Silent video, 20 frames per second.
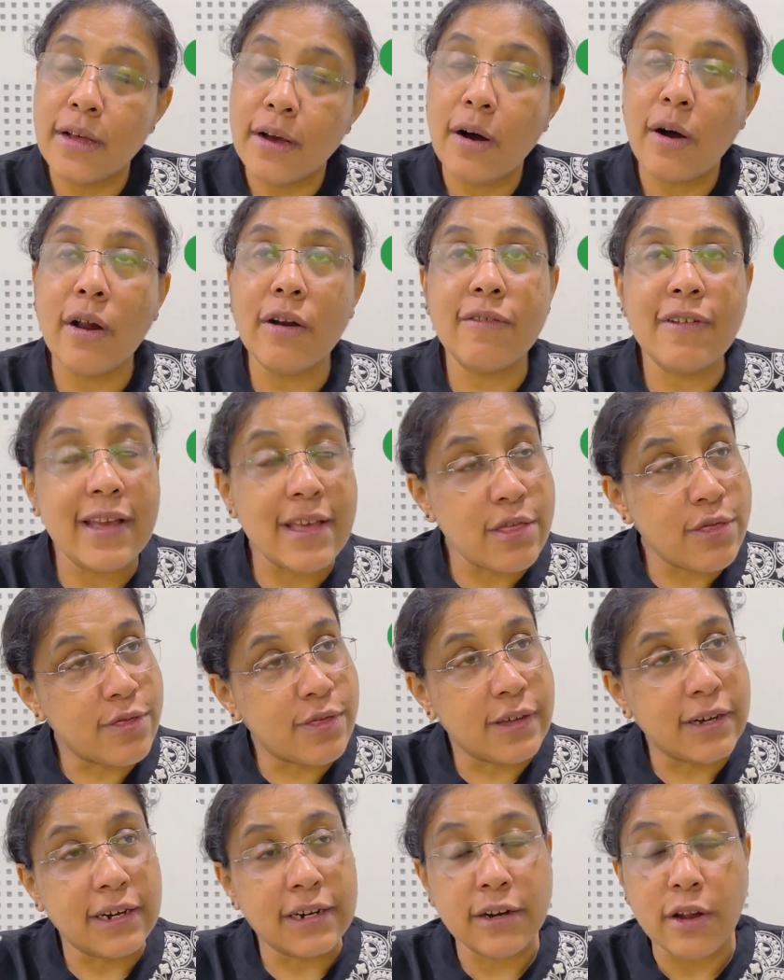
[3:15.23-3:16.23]
always
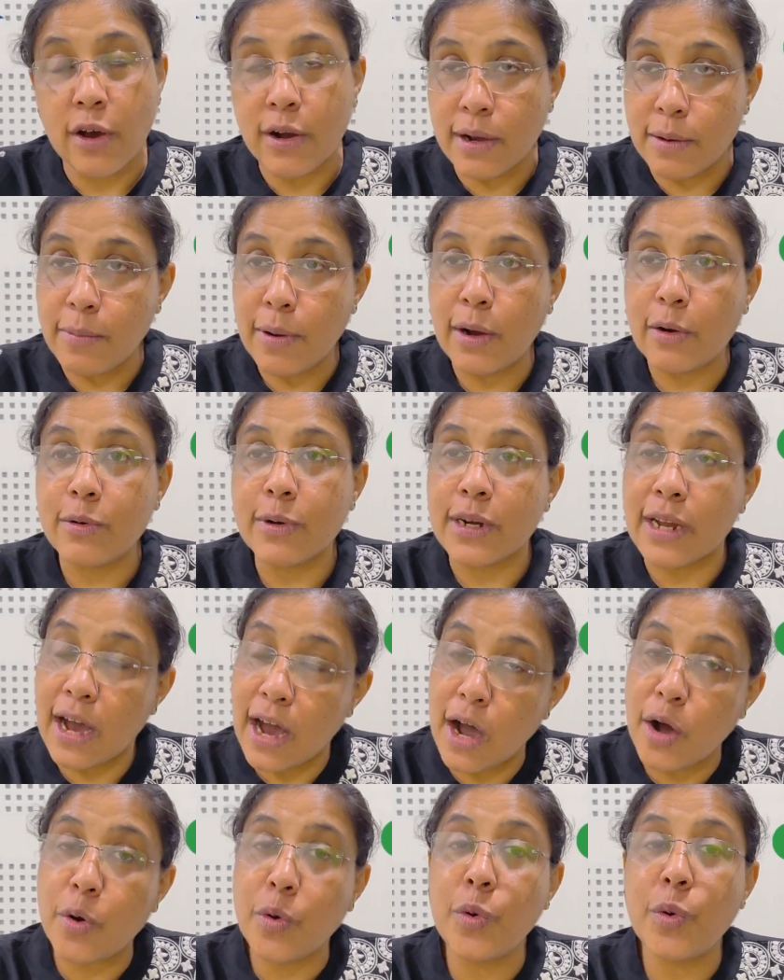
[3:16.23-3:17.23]
talk about
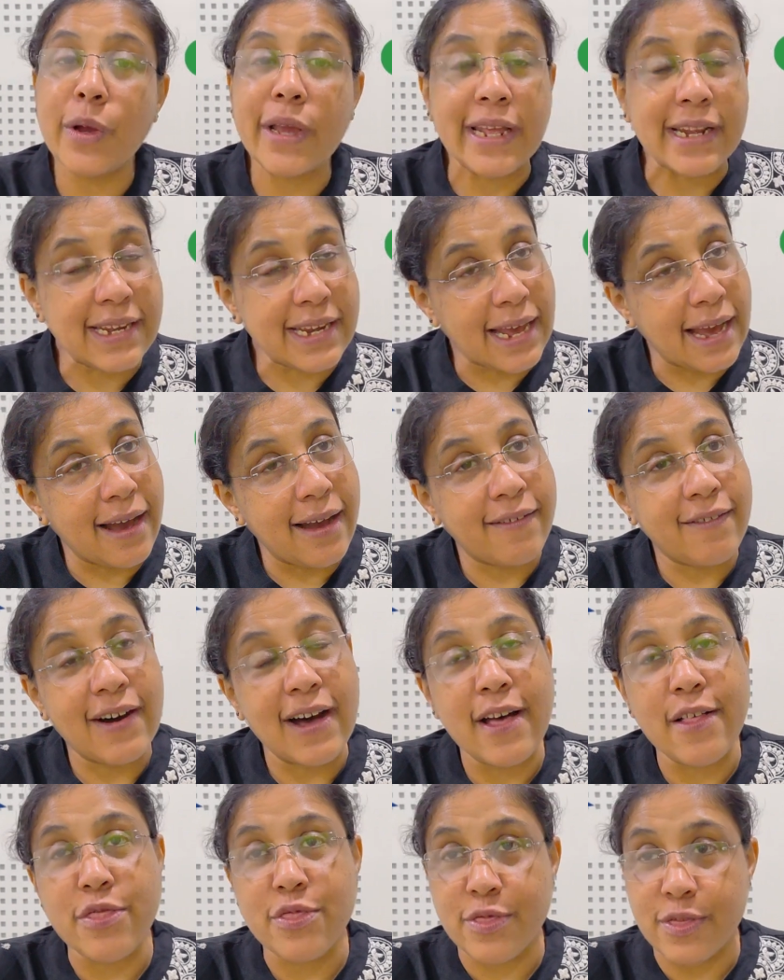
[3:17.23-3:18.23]
how India
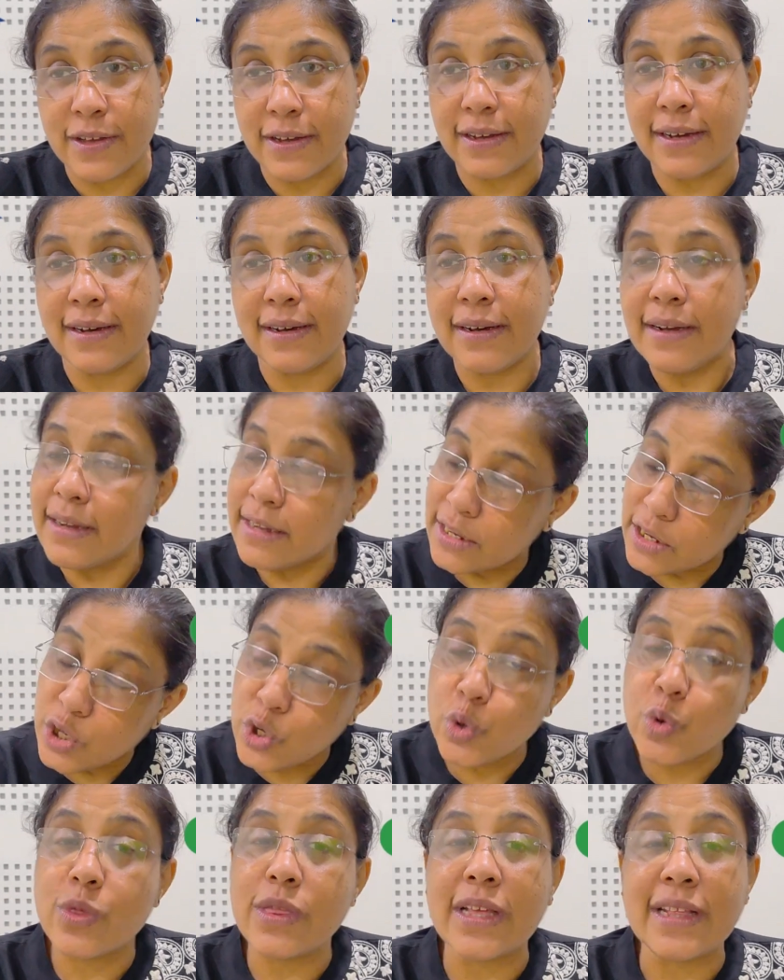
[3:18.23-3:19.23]
was
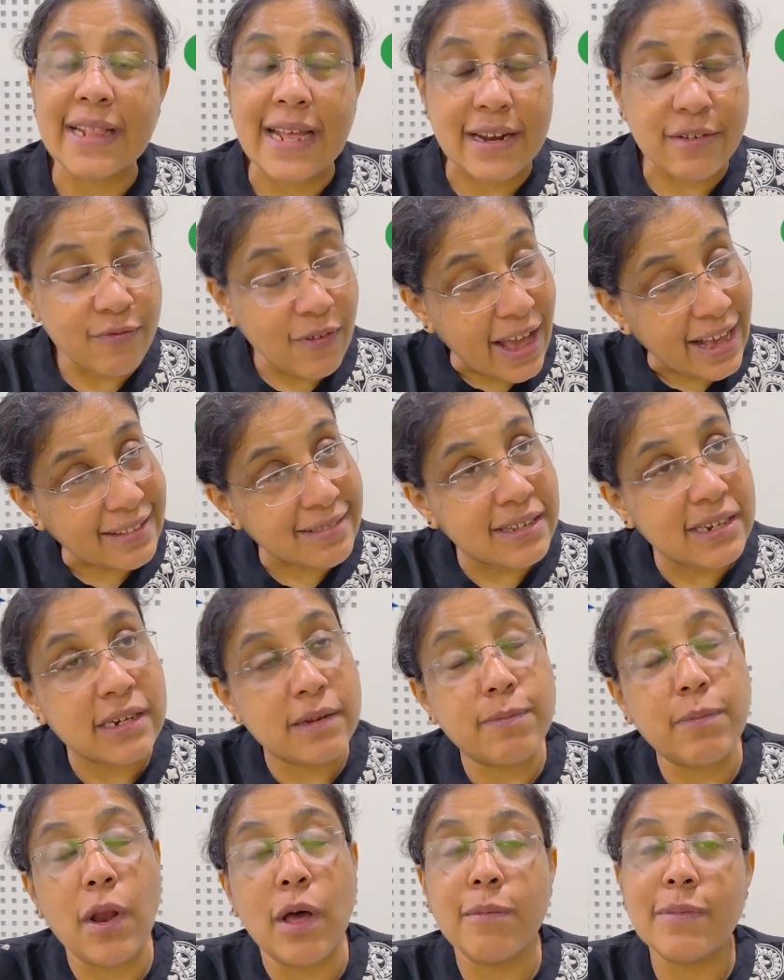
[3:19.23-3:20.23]
using that vaccine
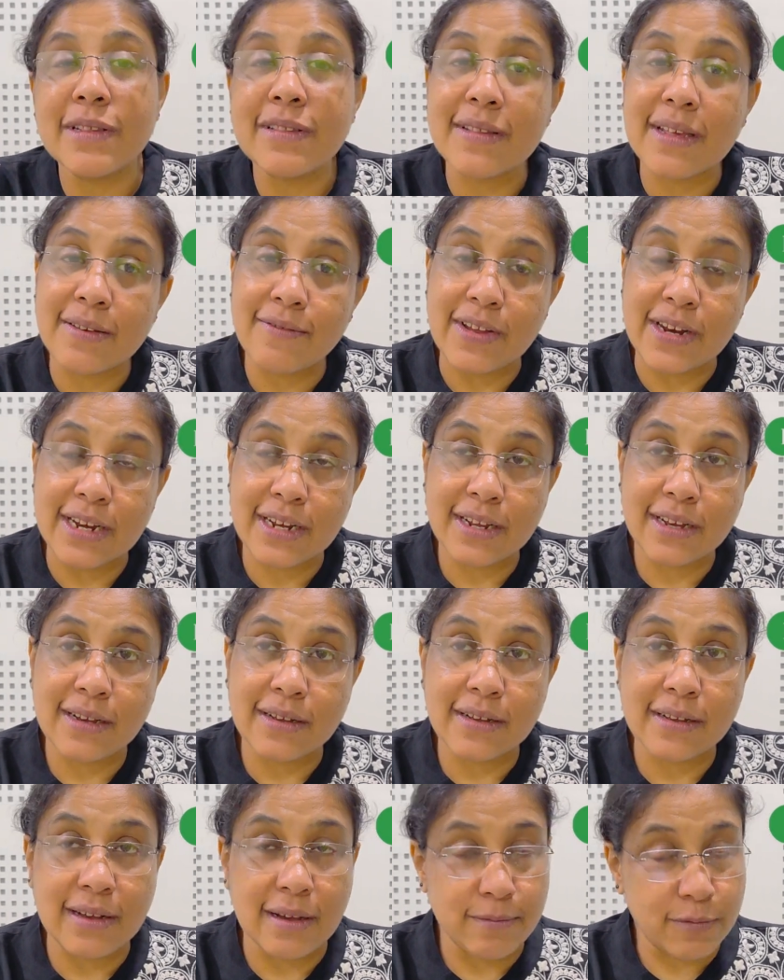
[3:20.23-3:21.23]
diplomacy when it
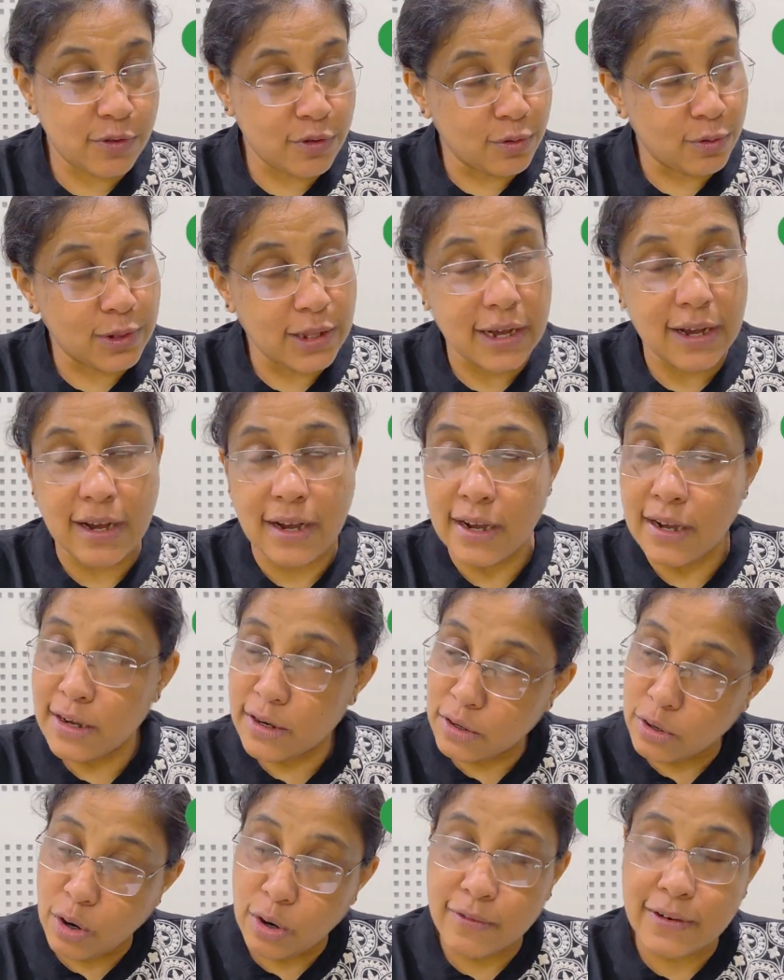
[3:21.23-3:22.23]
comes to the
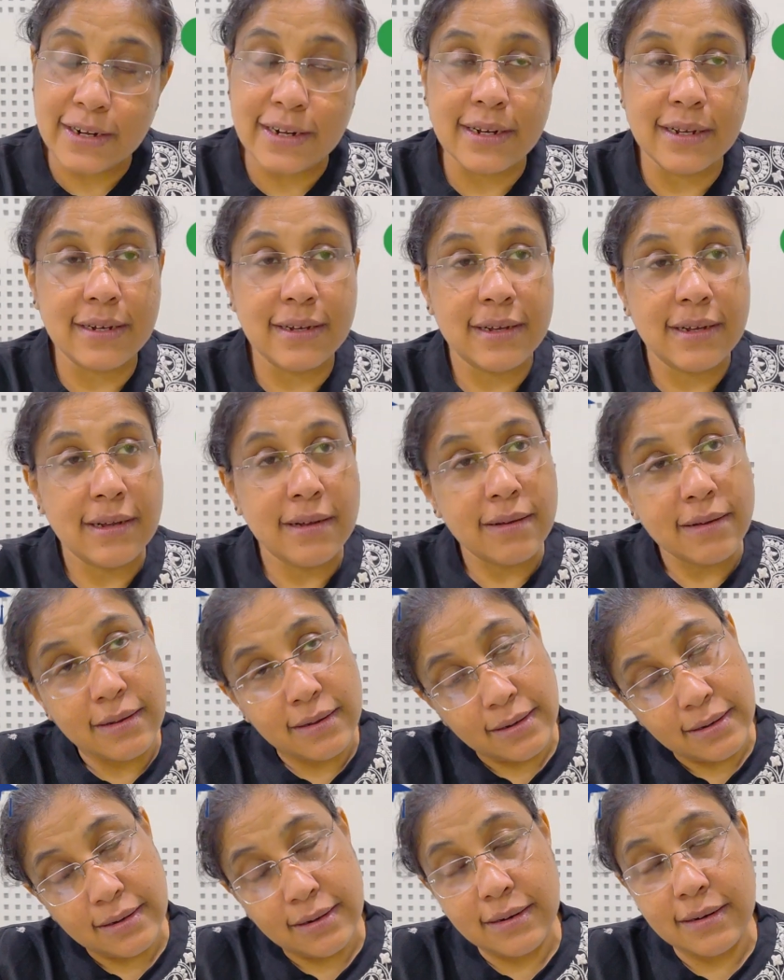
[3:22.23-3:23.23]
COVID
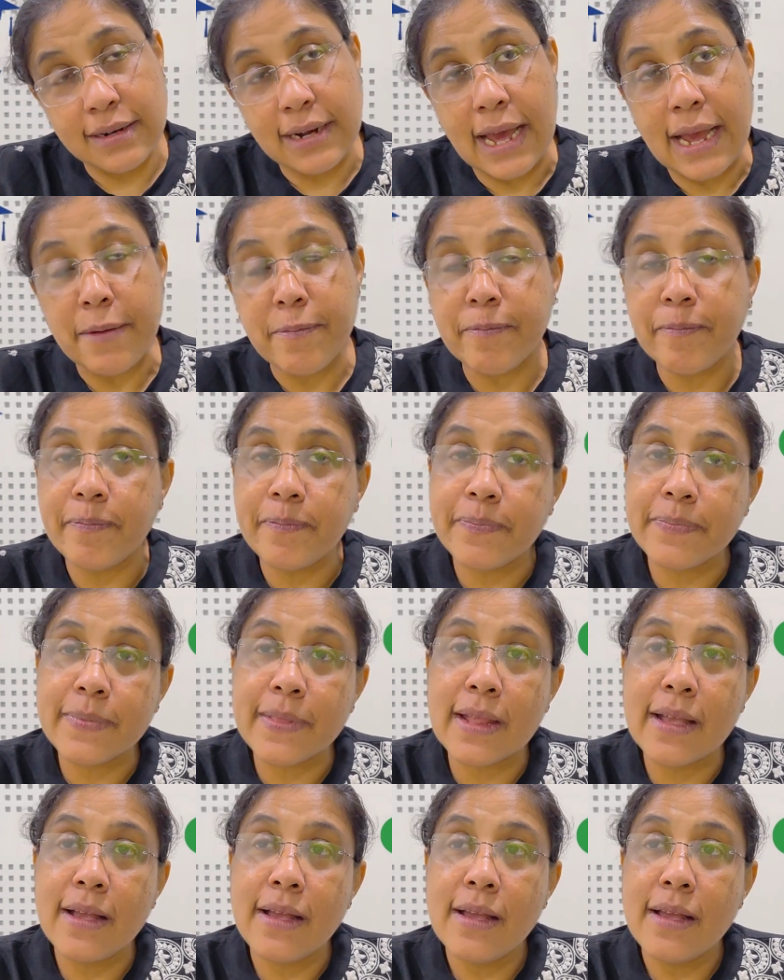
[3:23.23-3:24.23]
time,
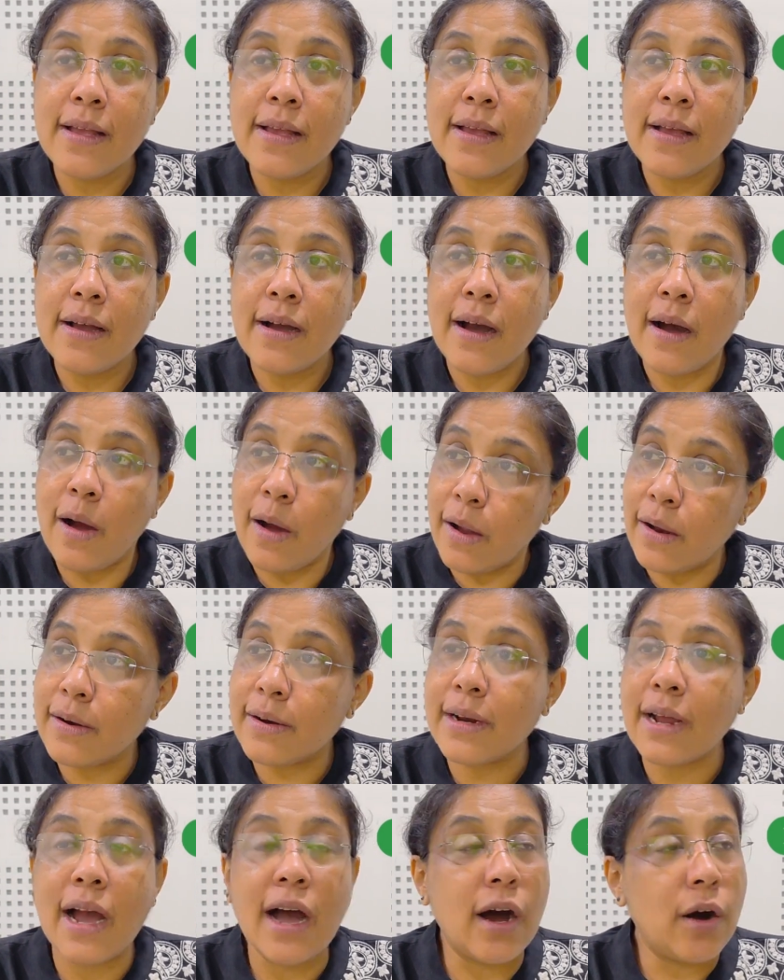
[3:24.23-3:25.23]
or
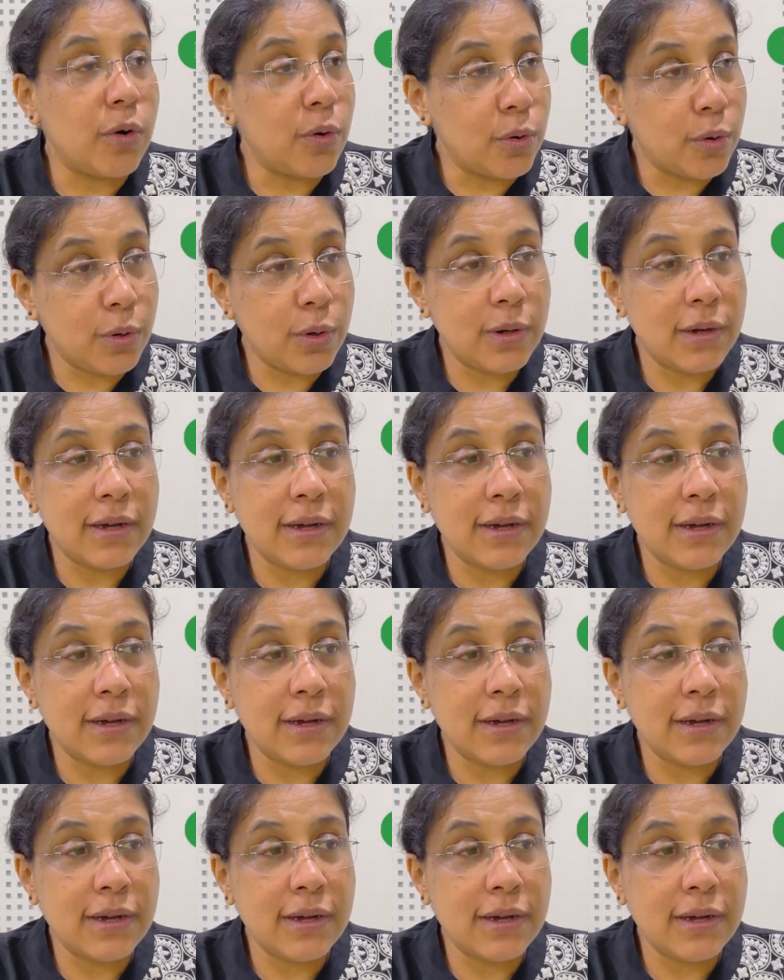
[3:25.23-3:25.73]
how